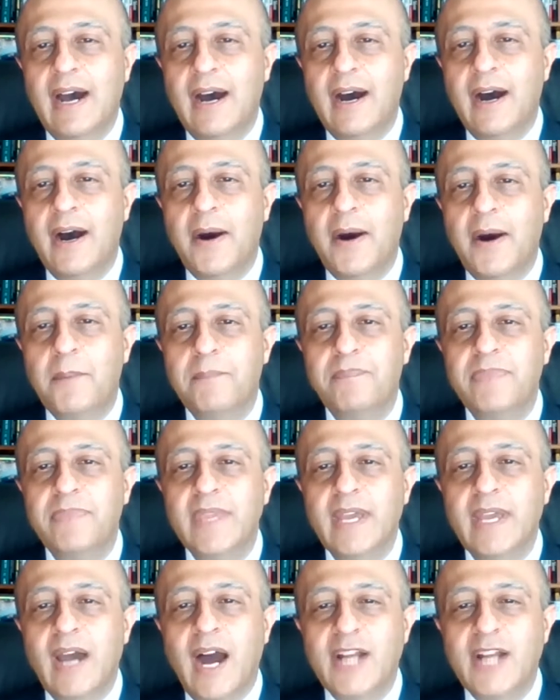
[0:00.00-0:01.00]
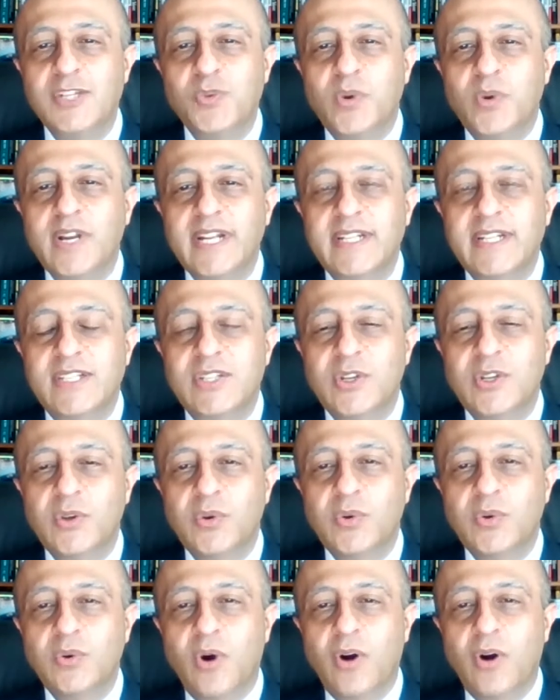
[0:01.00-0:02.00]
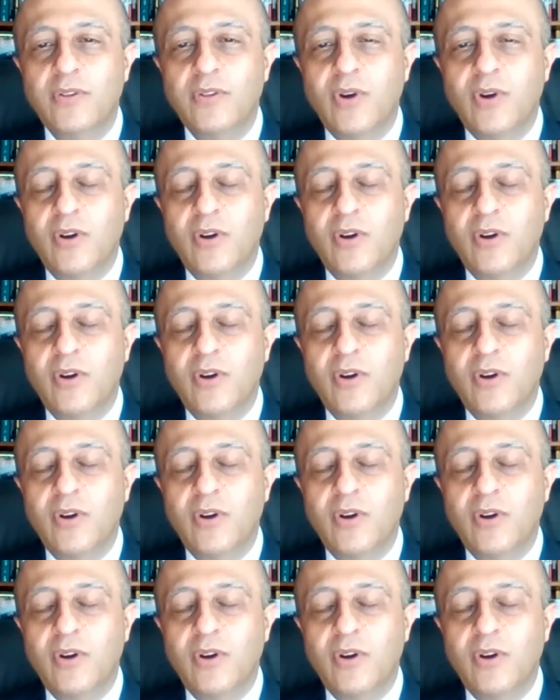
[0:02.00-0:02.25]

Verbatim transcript: Um, I just wanted to, on,